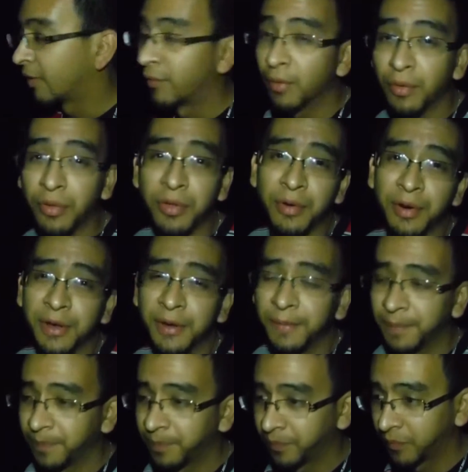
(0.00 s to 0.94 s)
at
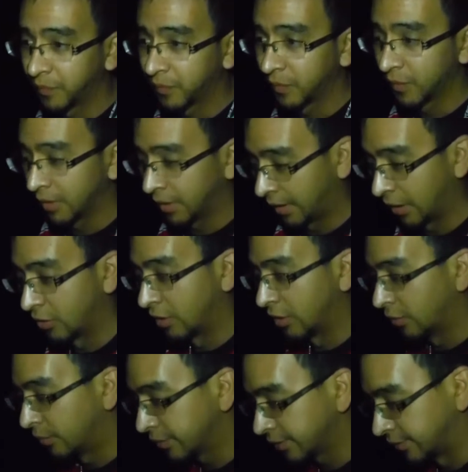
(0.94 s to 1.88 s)
4:30, like I
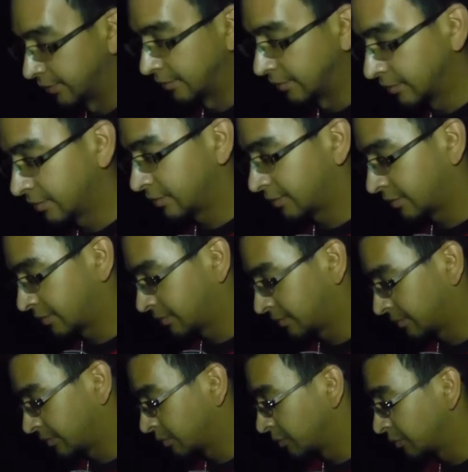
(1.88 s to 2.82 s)
always do.
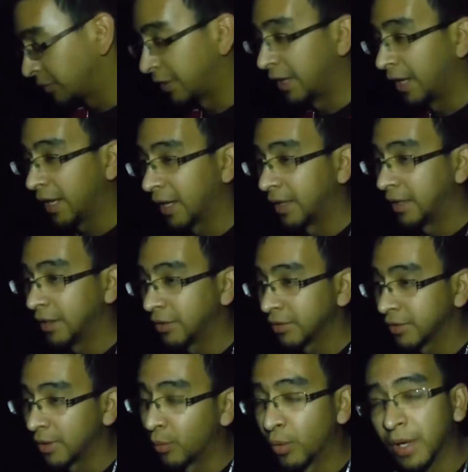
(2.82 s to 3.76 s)
Then I need to
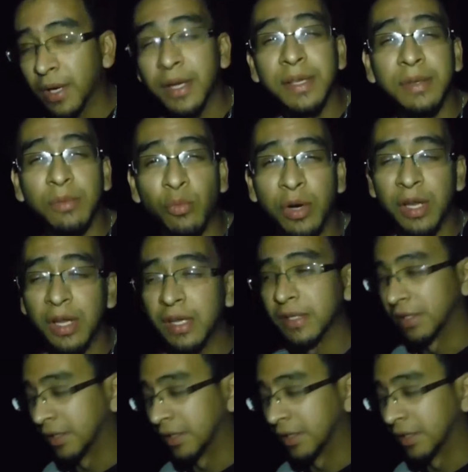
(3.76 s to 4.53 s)
start working as working at